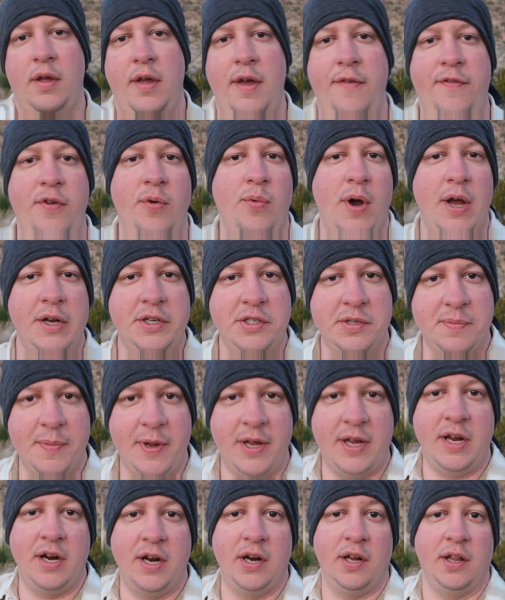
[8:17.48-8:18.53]
If you watched
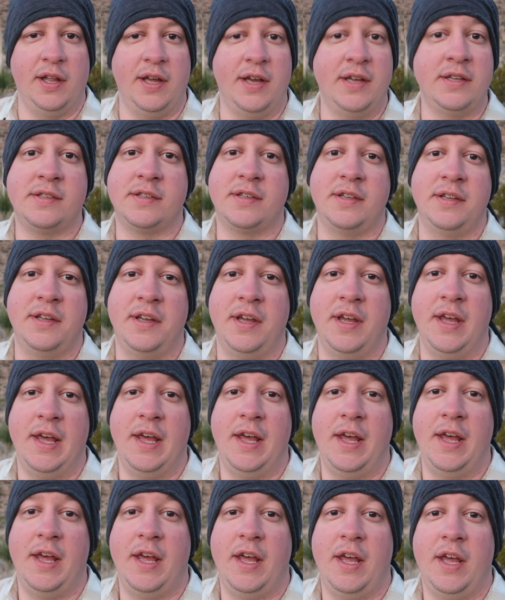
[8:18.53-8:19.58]
my gear list,
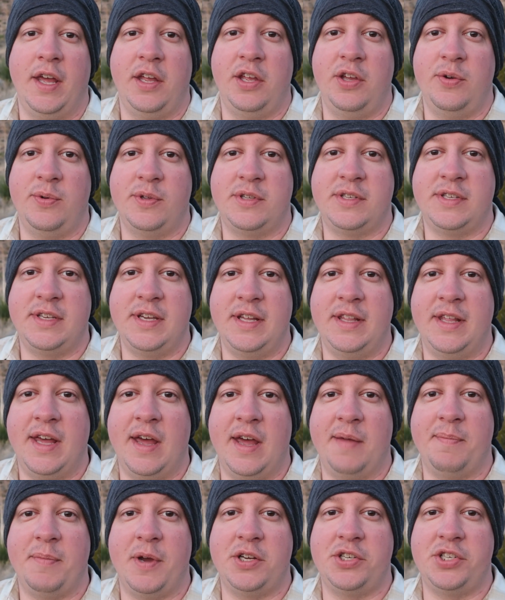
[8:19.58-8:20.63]
you would see
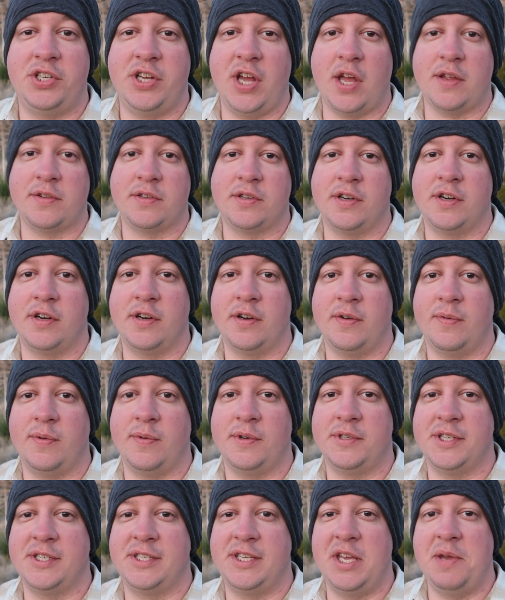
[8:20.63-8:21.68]
that my shelter
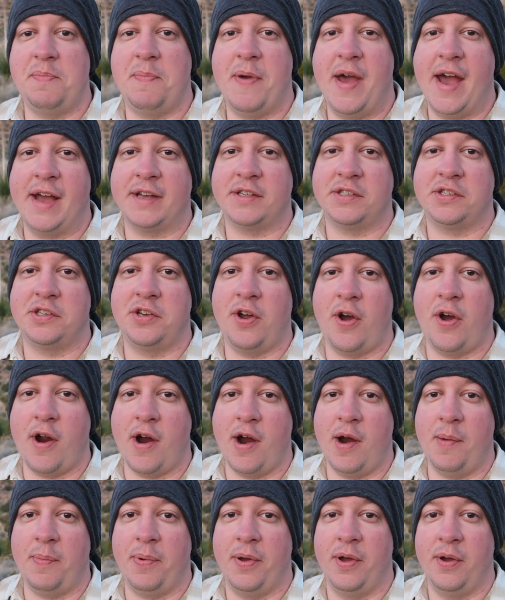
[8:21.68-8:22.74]
was a Z-Pax
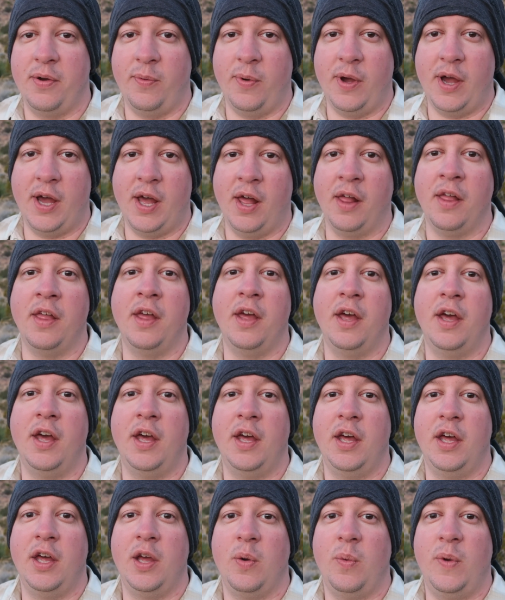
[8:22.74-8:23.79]
tarp. Well,
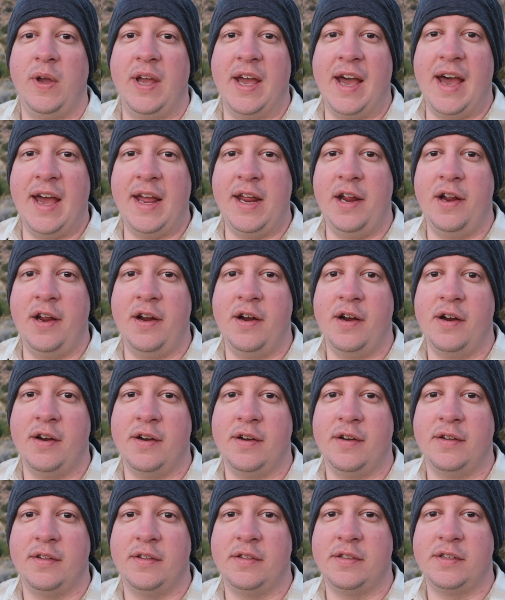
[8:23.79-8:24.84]
we got here
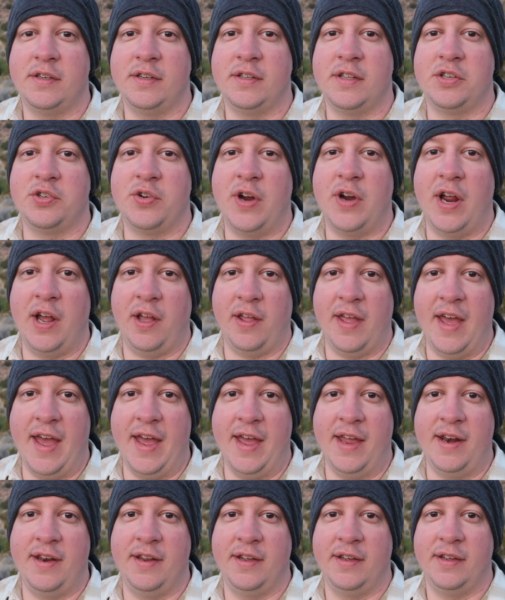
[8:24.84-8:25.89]
to the
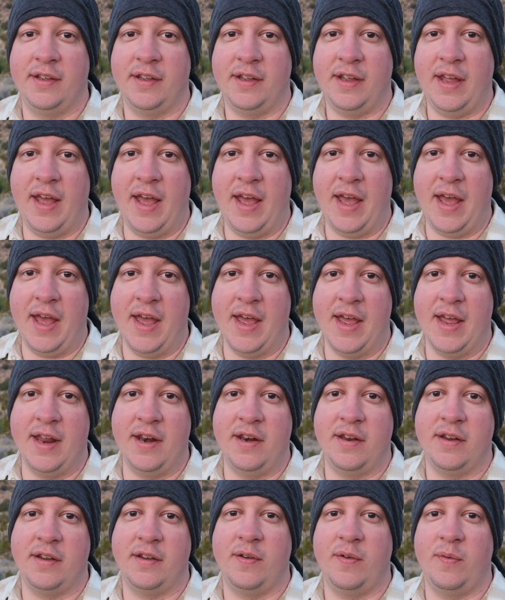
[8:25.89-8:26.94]
trailhead
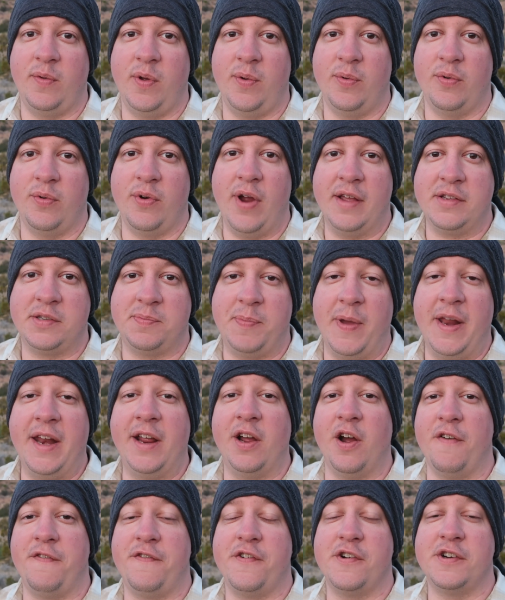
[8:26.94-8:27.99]
and we were
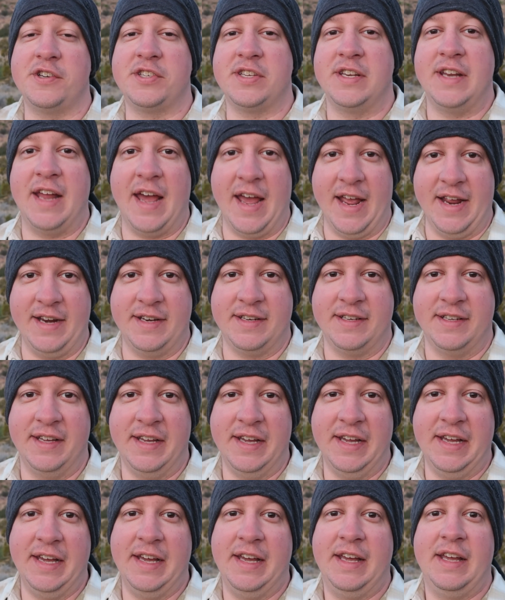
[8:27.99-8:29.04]
spending our first night,
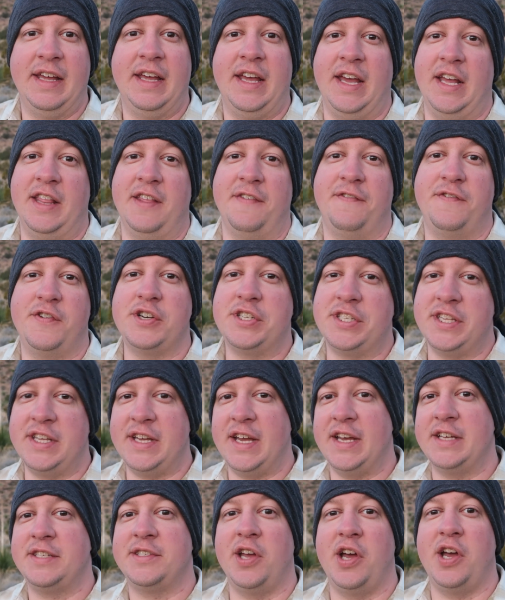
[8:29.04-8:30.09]
and the first thing
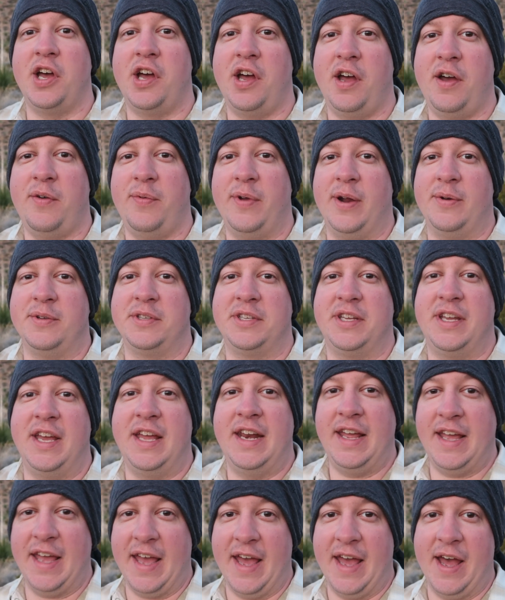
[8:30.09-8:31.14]
I saw when I was
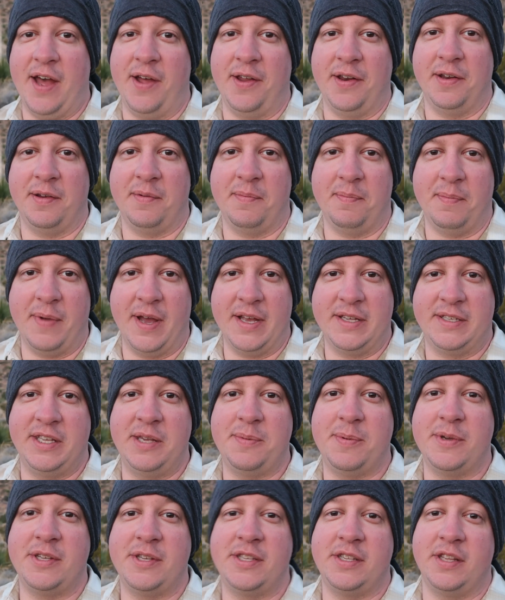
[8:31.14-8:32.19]
getting out my
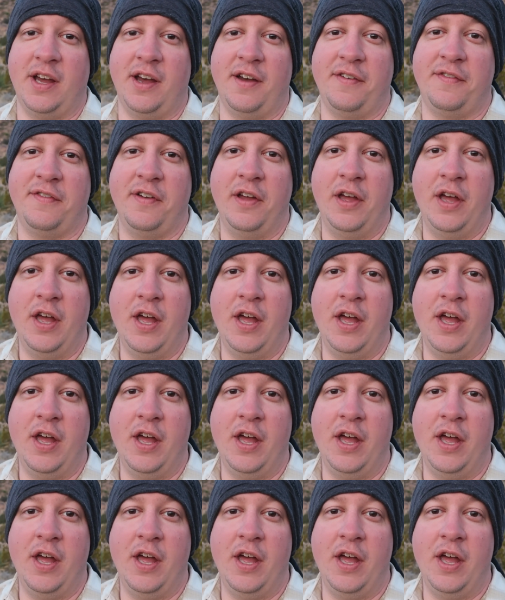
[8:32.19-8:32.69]
sleeping stuff